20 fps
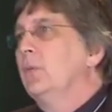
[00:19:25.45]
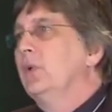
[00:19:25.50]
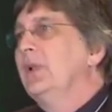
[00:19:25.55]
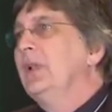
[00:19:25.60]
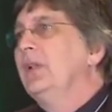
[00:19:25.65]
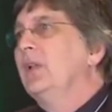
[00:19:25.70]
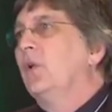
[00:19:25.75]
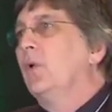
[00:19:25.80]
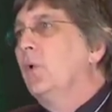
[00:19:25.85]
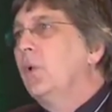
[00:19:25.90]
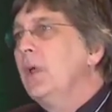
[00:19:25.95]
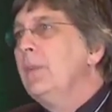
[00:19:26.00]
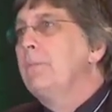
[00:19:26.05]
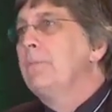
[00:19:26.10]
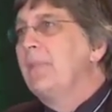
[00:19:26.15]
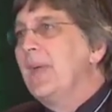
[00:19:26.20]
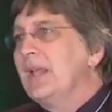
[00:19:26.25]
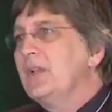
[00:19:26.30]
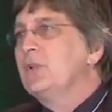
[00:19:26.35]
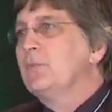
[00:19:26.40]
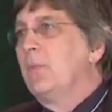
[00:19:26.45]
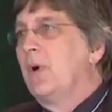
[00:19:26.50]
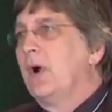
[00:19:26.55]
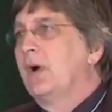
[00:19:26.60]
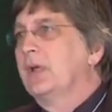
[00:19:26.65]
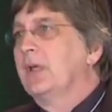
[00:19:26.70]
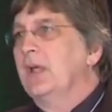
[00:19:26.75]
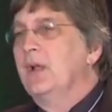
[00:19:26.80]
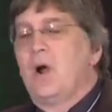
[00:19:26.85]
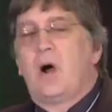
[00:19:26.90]
We need to quit
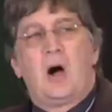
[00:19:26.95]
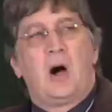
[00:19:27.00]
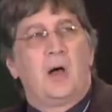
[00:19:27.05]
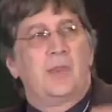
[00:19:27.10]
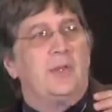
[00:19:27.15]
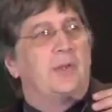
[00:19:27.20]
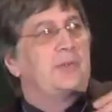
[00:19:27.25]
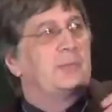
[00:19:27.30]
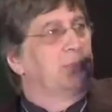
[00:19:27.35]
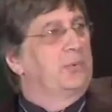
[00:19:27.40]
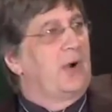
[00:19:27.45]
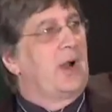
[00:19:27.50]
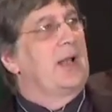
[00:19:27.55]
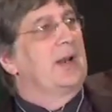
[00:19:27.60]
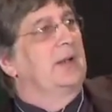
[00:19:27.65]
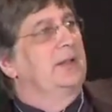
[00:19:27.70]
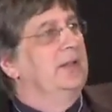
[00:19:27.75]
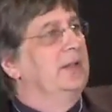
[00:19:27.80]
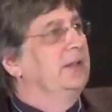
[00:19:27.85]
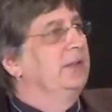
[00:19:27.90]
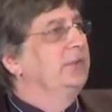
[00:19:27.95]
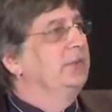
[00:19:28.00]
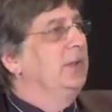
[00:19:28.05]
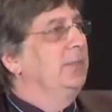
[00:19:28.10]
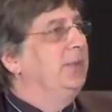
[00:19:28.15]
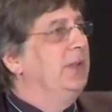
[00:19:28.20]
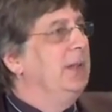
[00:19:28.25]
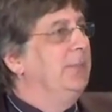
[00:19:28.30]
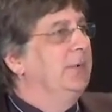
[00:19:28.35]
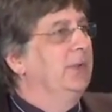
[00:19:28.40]
benchmarking all those product industry
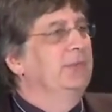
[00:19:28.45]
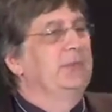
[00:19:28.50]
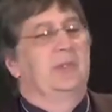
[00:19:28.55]
people.